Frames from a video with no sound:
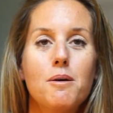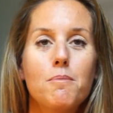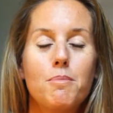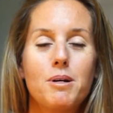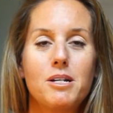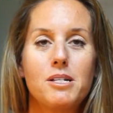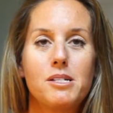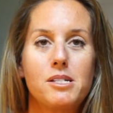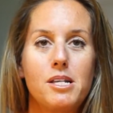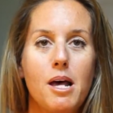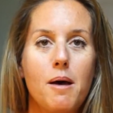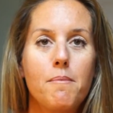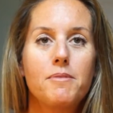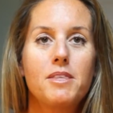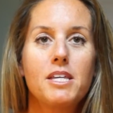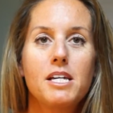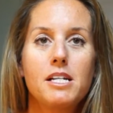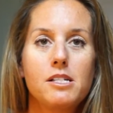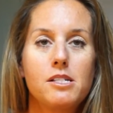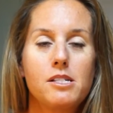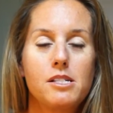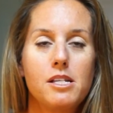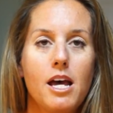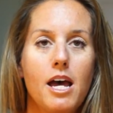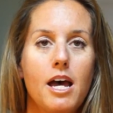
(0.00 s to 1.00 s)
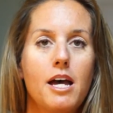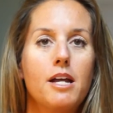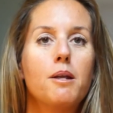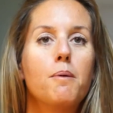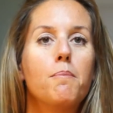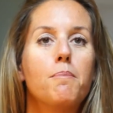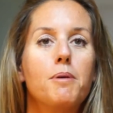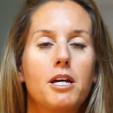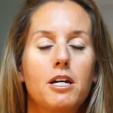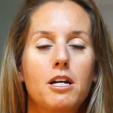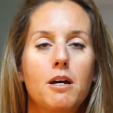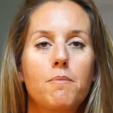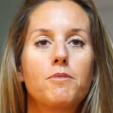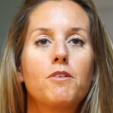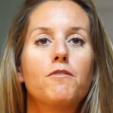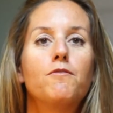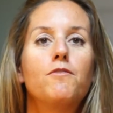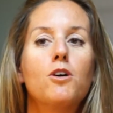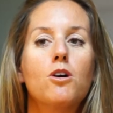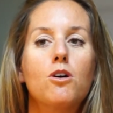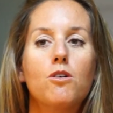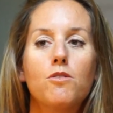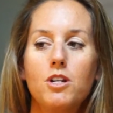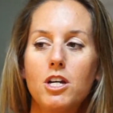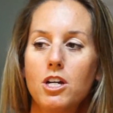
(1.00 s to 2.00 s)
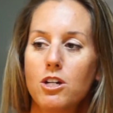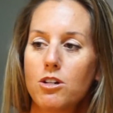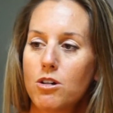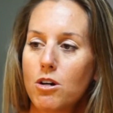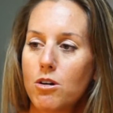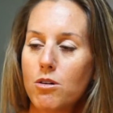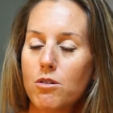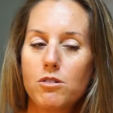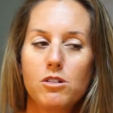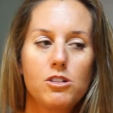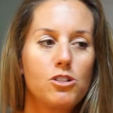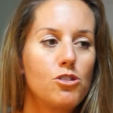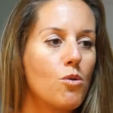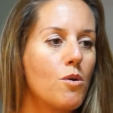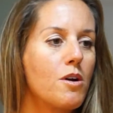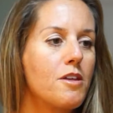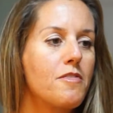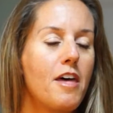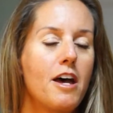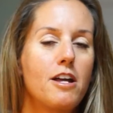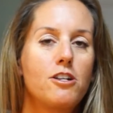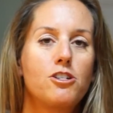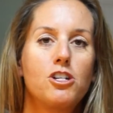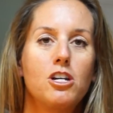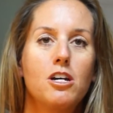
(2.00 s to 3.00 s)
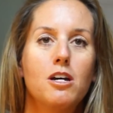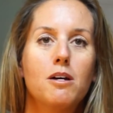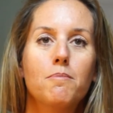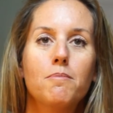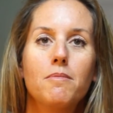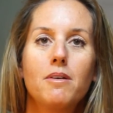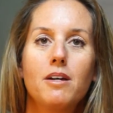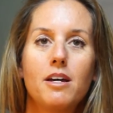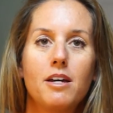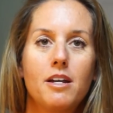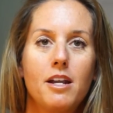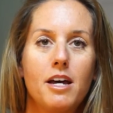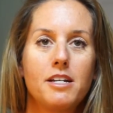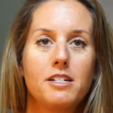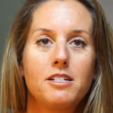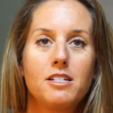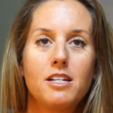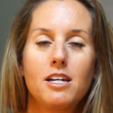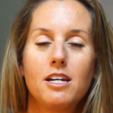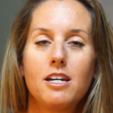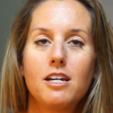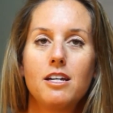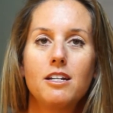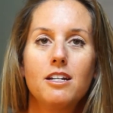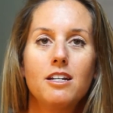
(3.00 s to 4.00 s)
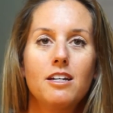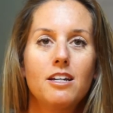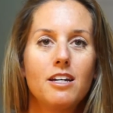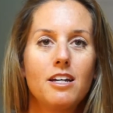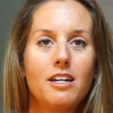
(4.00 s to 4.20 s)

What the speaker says: But something said, pick up the phone and go join that gym, and I did.